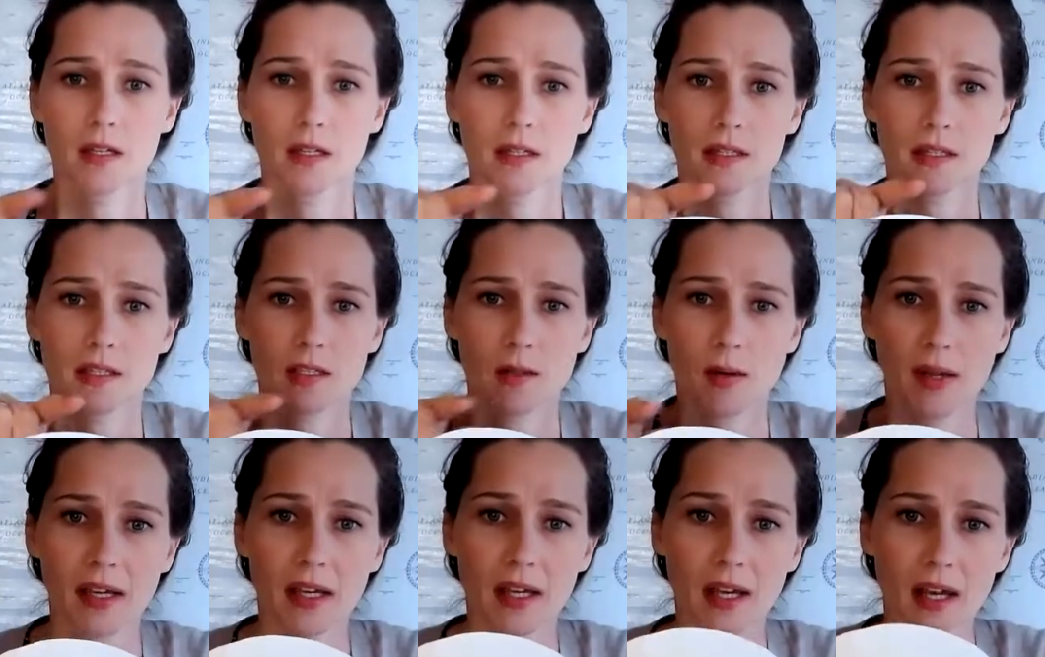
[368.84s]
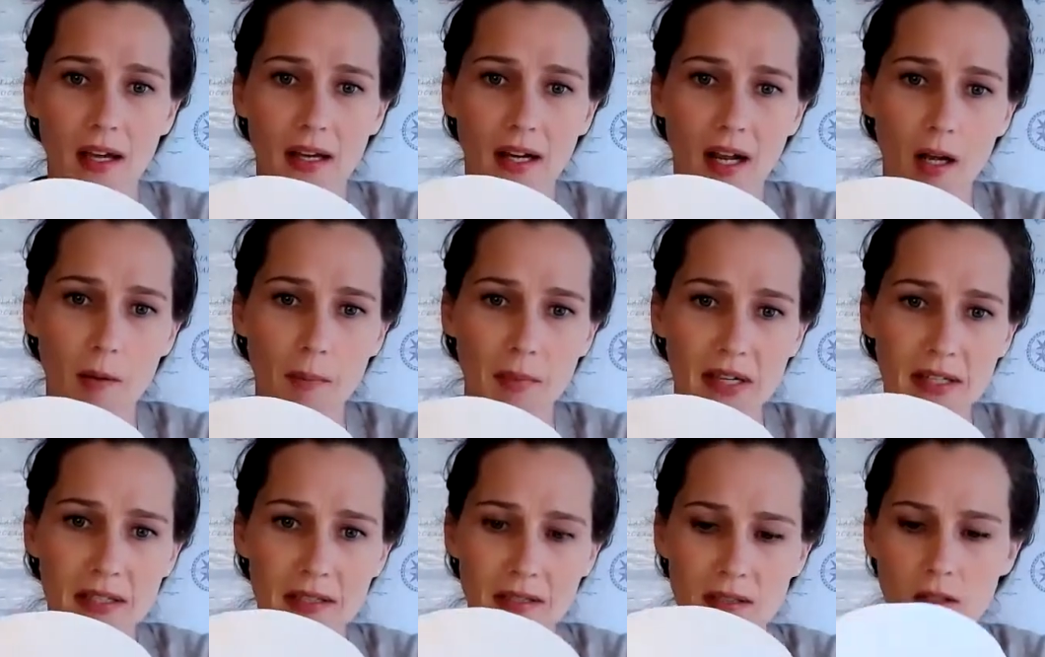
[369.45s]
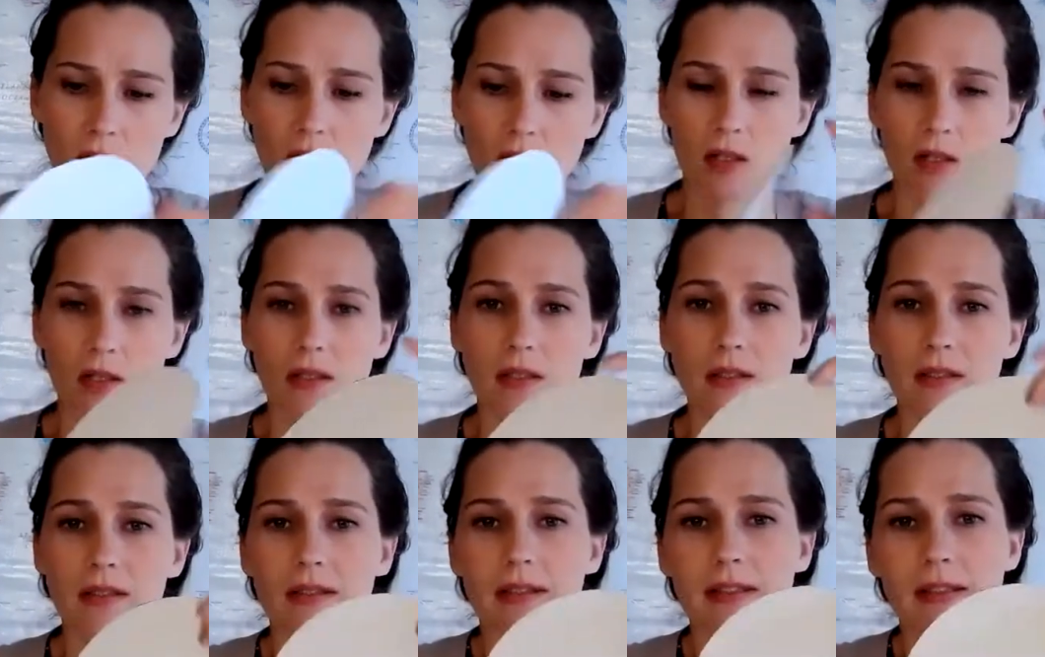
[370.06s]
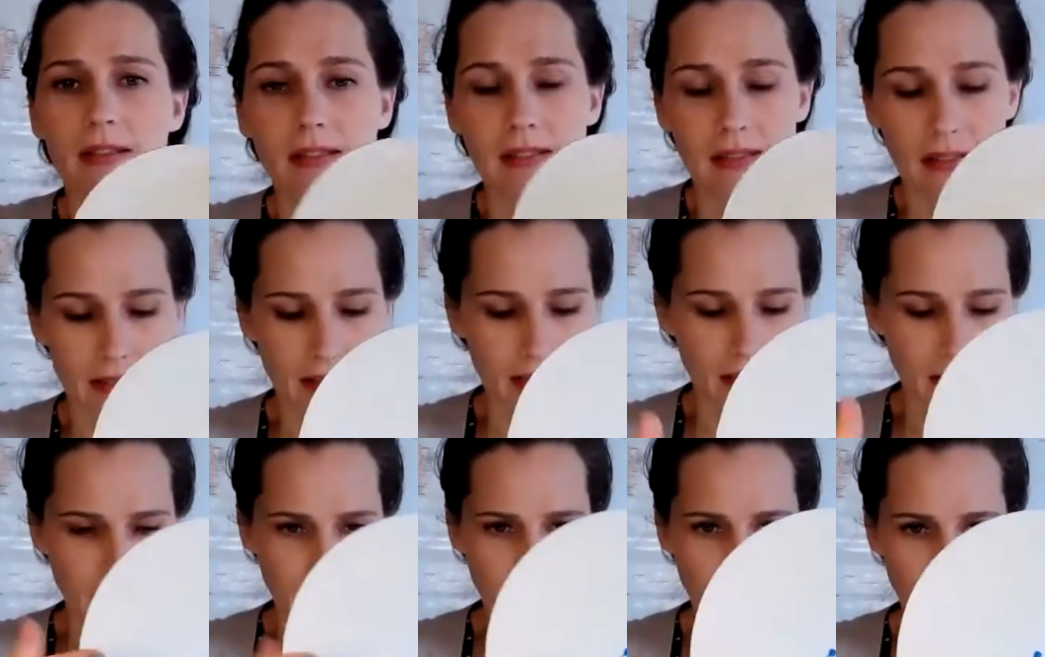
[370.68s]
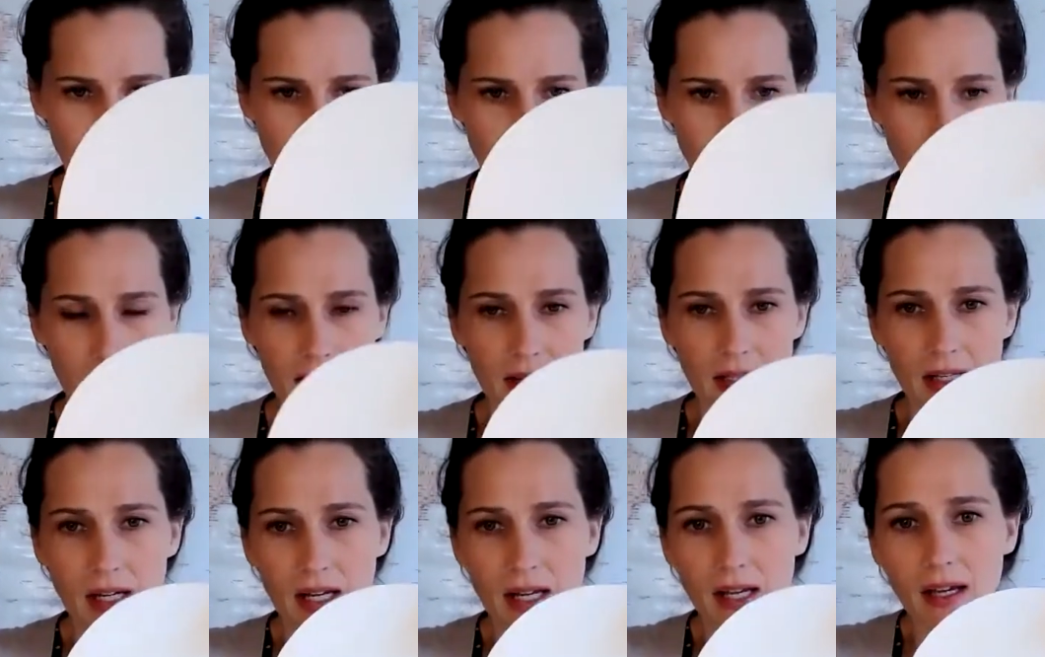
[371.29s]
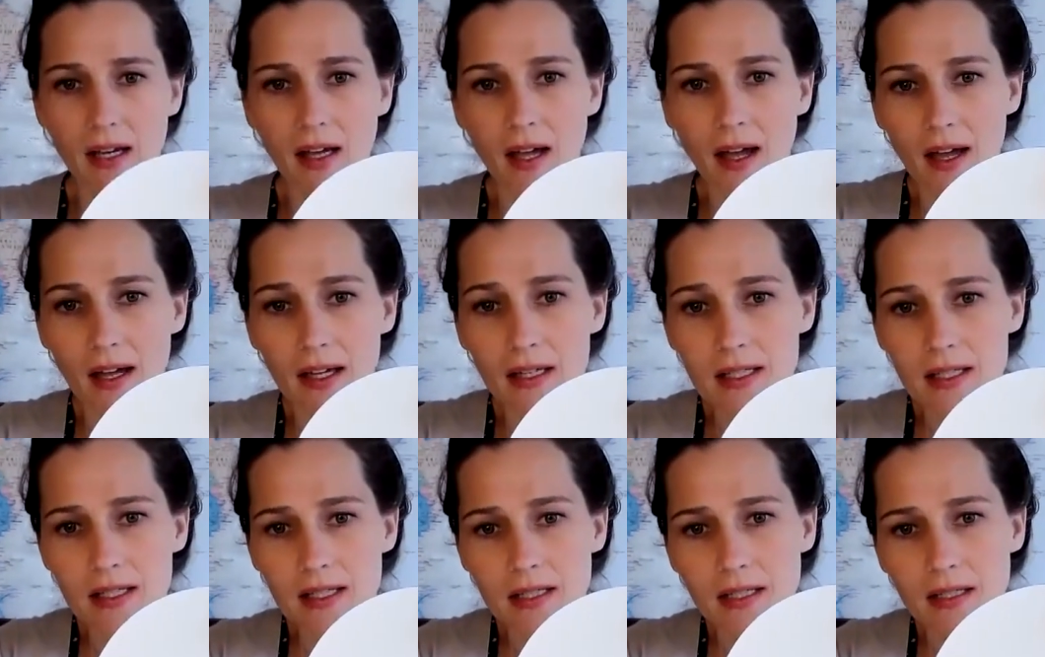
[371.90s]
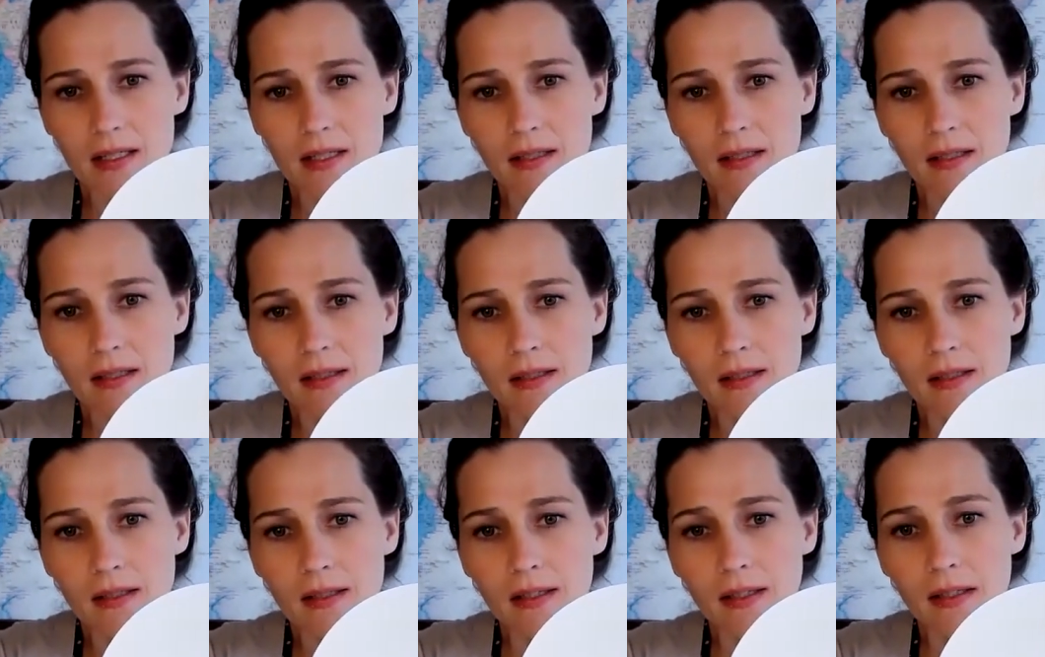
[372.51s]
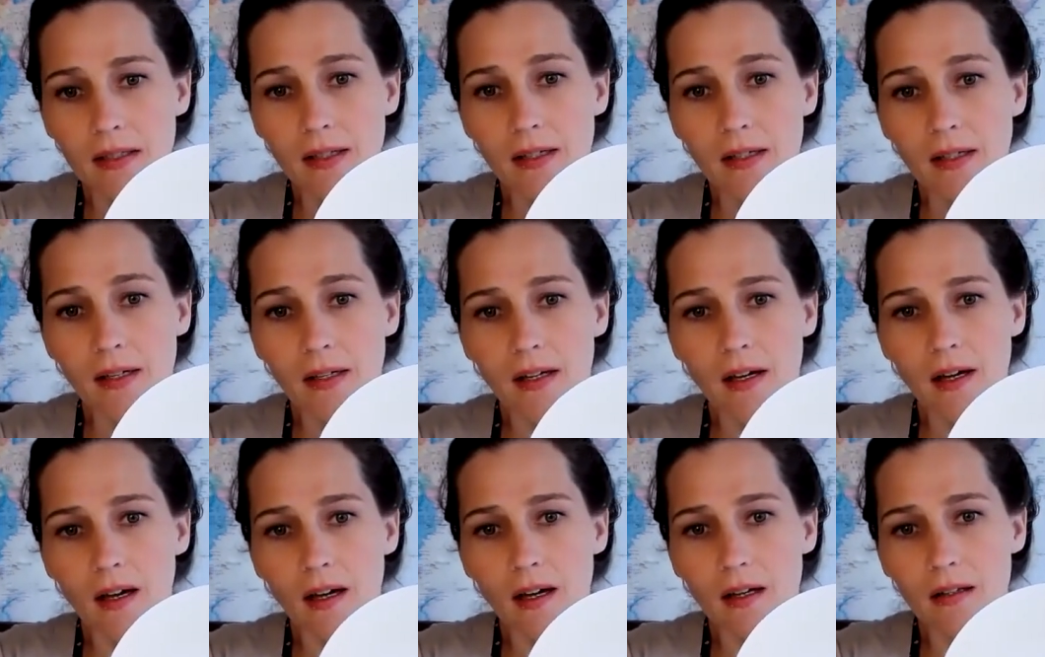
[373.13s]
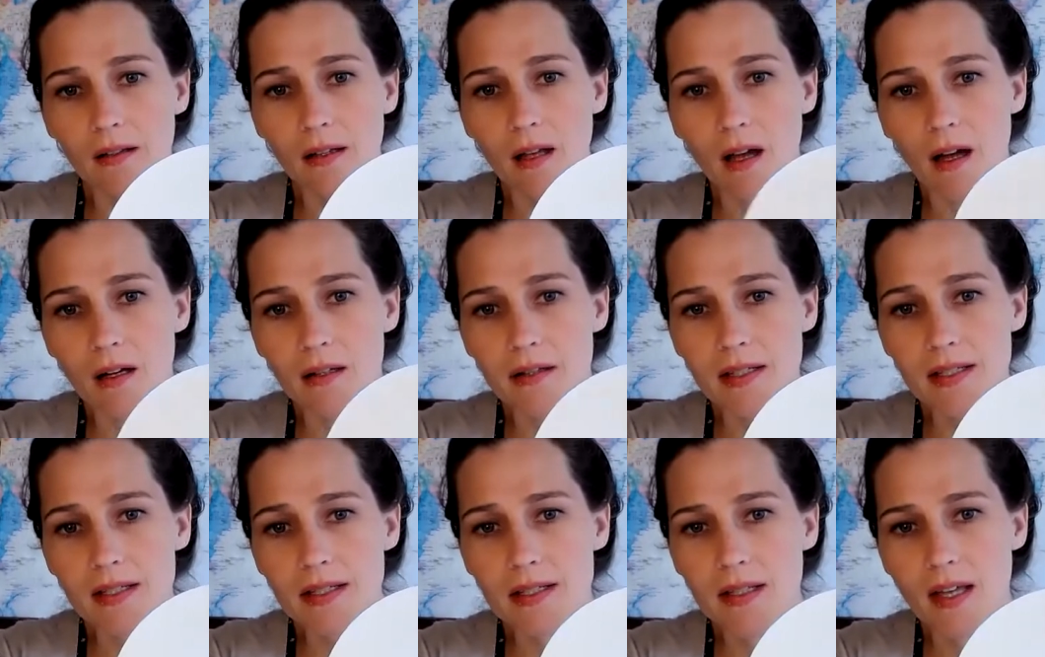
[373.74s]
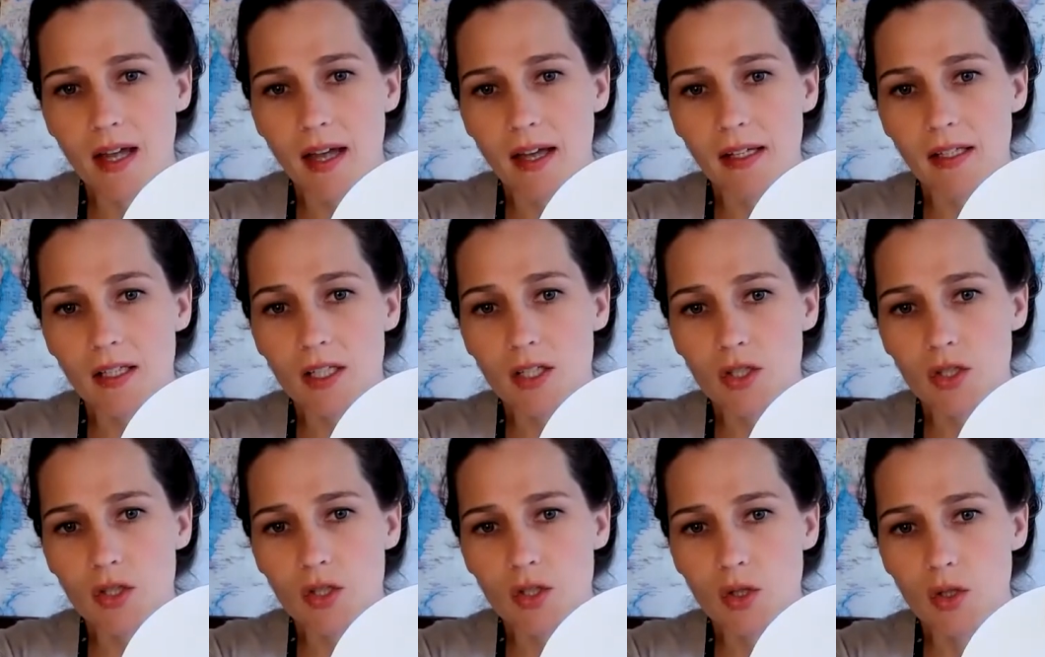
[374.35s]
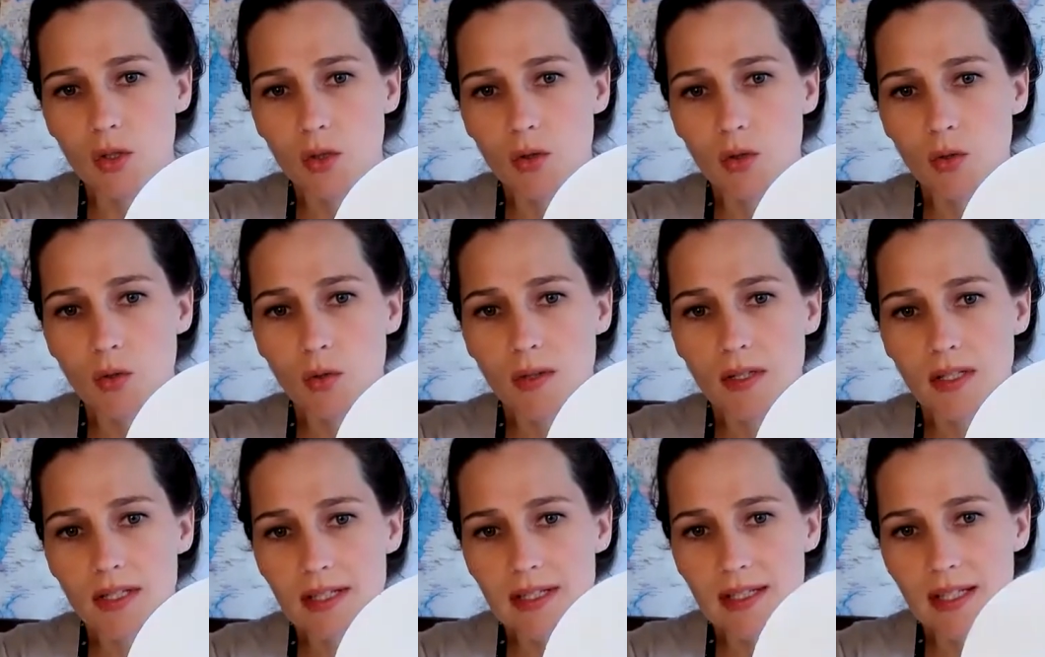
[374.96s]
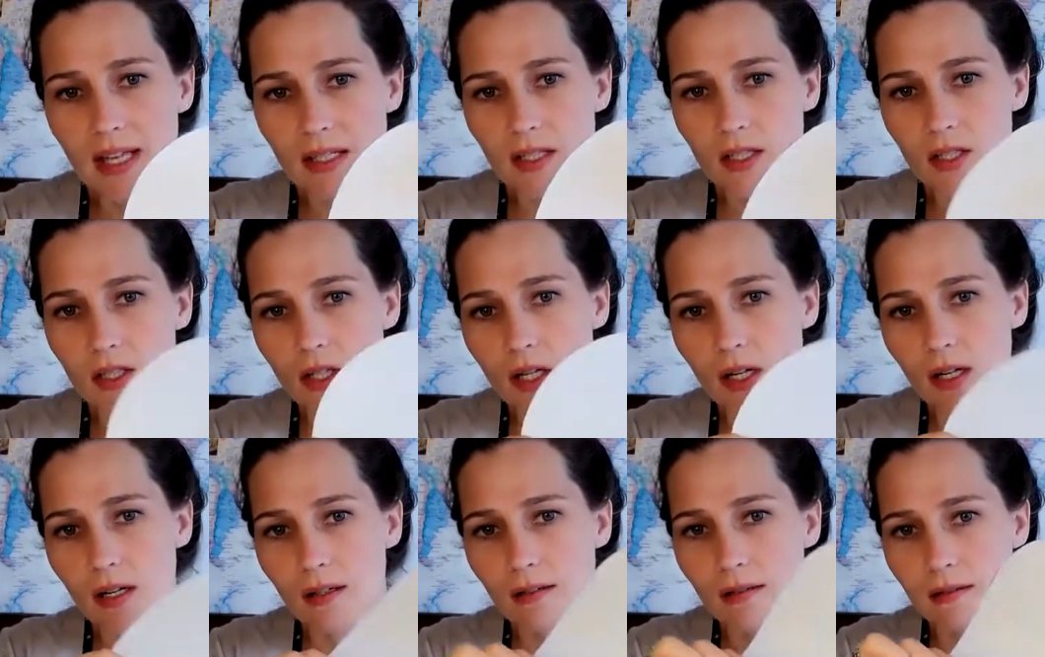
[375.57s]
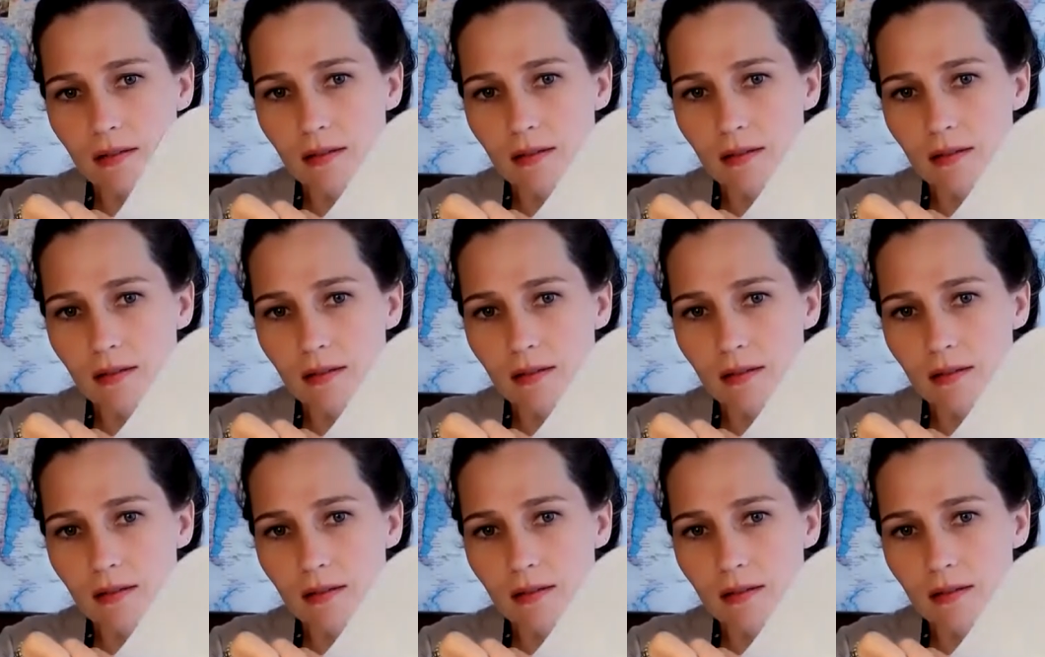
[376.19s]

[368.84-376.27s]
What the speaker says: So I cut out my circle, and then I cut along this line to the center,